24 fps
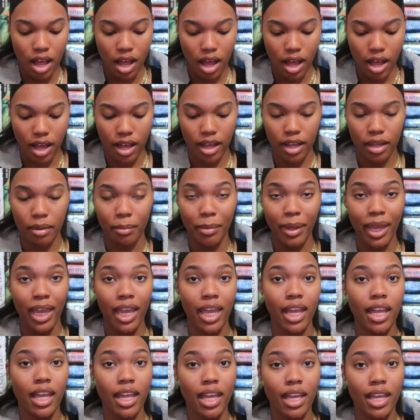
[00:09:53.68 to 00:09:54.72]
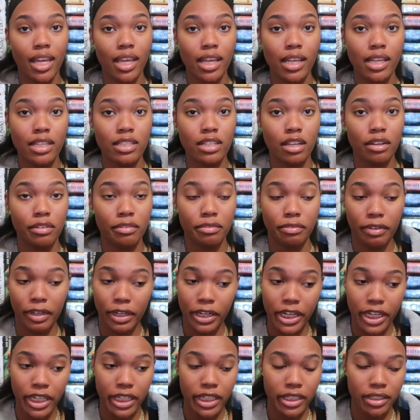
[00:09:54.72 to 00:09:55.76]
It is
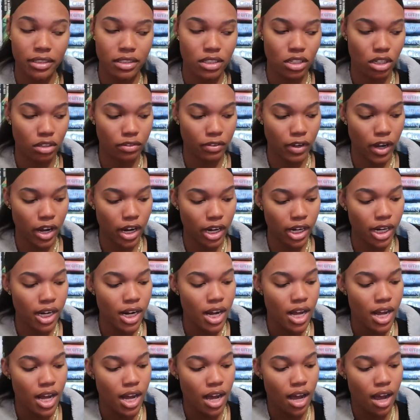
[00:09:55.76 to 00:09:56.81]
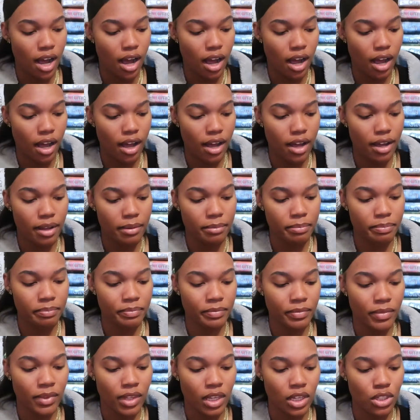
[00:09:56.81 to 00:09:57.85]
very good so far.
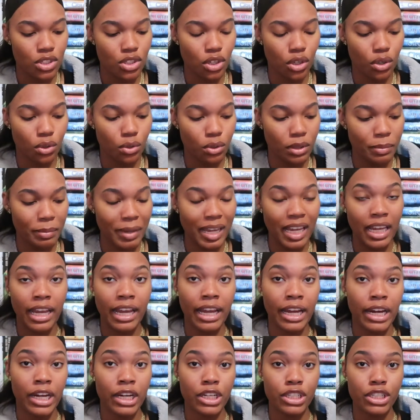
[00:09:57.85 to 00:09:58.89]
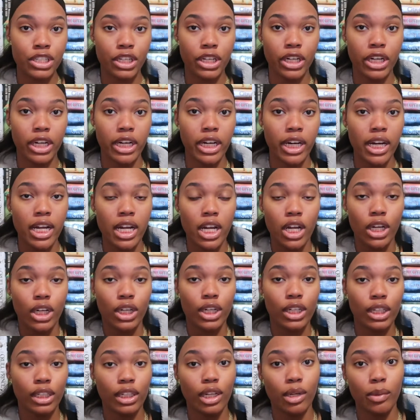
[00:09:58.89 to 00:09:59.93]
So the main character,
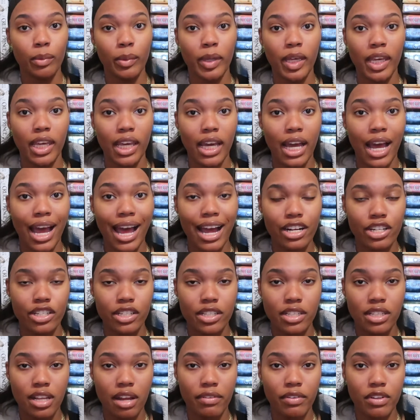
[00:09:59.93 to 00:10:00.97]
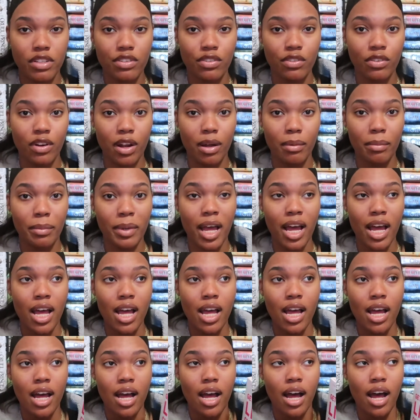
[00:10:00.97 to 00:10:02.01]
Chloe actually suffers from
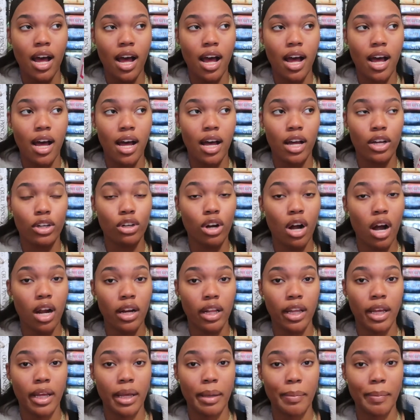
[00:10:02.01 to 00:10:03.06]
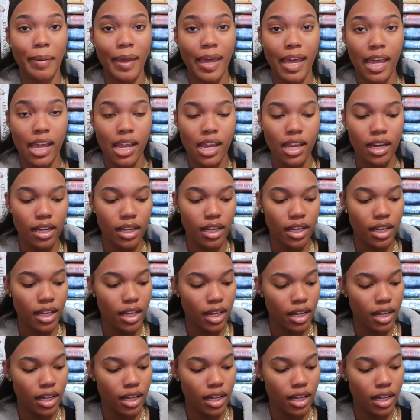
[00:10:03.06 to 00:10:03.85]
chronic pain.